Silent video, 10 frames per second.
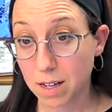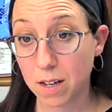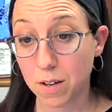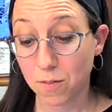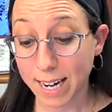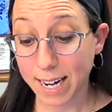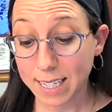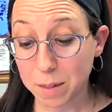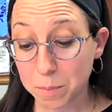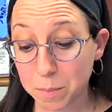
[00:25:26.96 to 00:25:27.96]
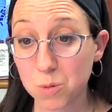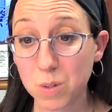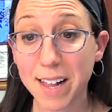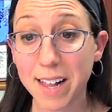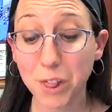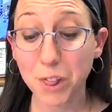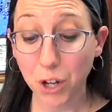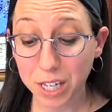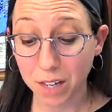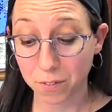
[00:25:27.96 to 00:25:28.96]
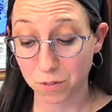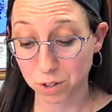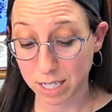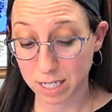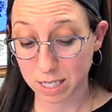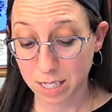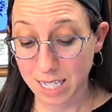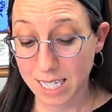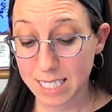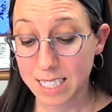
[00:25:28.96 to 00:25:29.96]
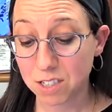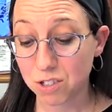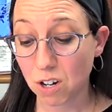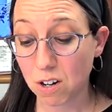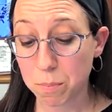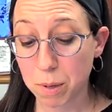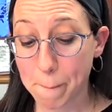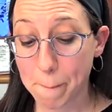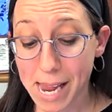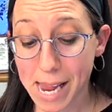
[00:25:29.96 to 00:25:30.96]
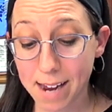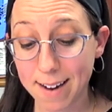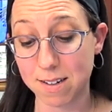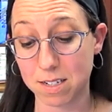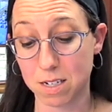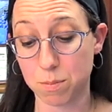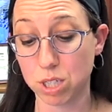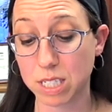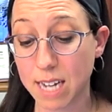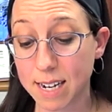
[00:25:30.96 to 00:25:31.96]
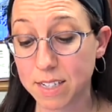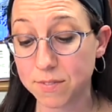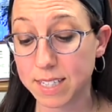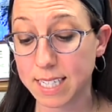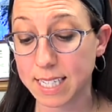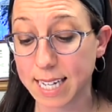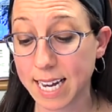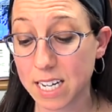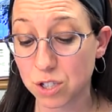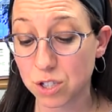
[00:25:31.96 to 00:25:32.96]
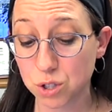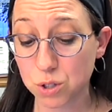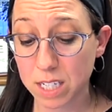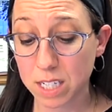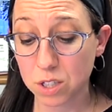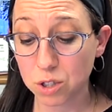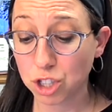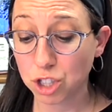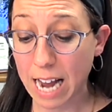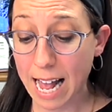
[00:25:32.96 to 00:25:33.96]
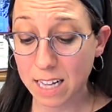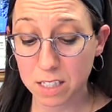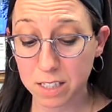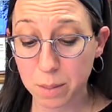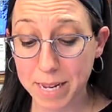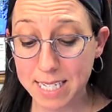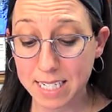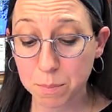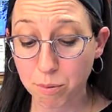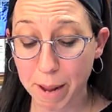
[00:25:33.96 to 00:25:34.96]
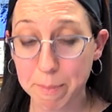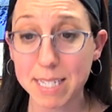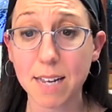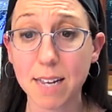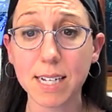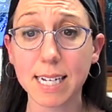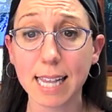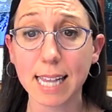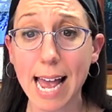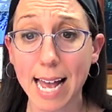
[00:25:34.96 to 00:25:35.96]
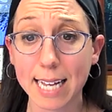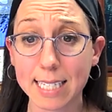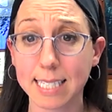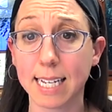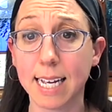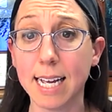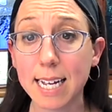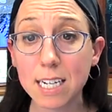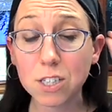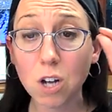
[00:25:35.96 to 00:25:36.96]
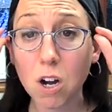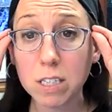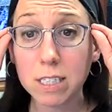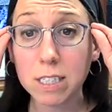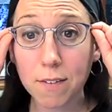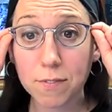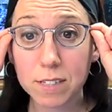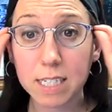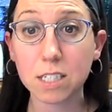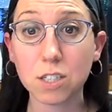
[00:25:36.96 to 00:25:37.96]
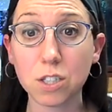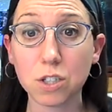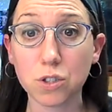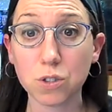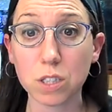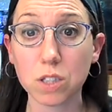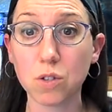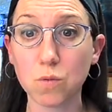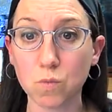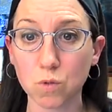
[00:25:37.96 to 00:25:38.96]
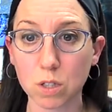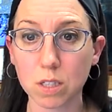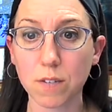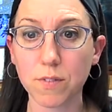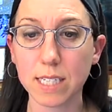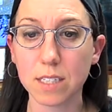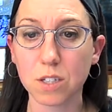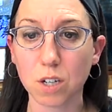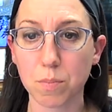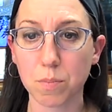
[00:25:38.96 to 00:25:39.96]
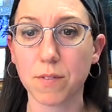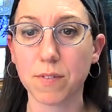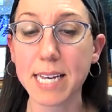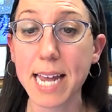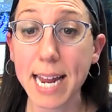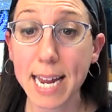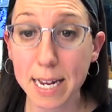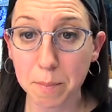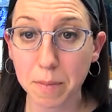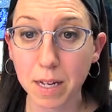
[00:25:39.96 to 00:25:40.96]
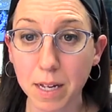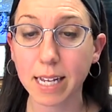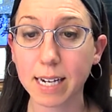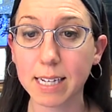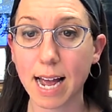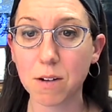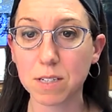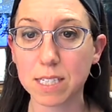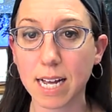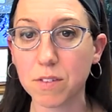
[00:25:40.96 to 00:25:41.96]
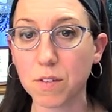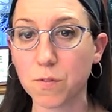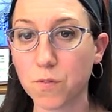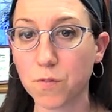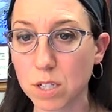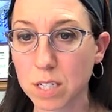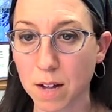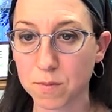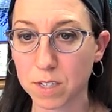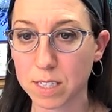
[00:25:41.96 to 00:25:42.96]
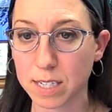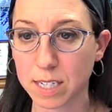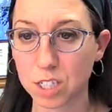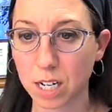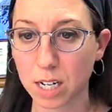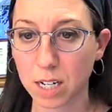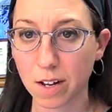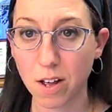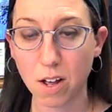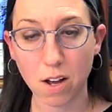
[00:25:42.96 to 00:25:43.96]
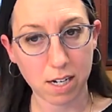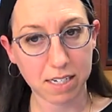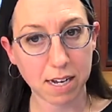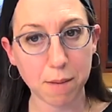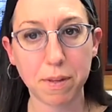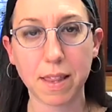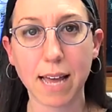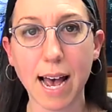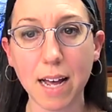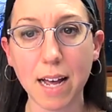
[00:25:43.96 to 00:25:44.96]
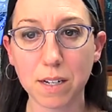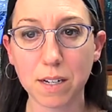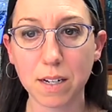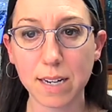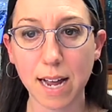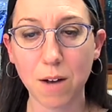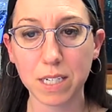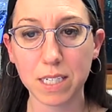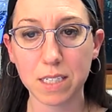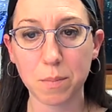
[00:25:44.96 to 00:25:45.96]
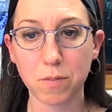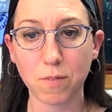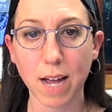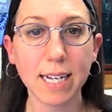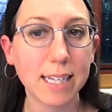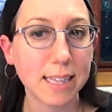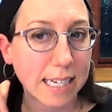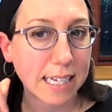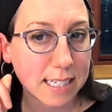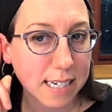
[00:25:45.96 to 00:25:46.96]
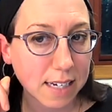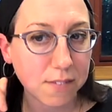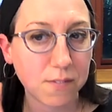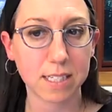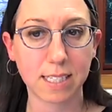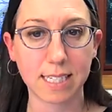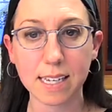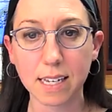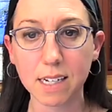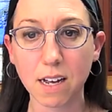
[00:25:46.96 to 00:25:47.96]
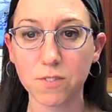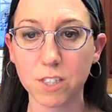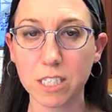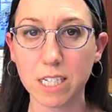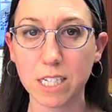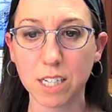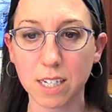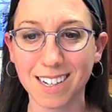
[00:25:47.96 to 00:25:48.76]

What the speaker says: right? Because we're not looking for it. Teachers aren't prepared to productively engage students who challenge the basic premise of the class. It's hard enough to teach the students the rules of the interpretive game that allow us to have the first conversation. On top of that, now we need to be ready and listening for the second conversation?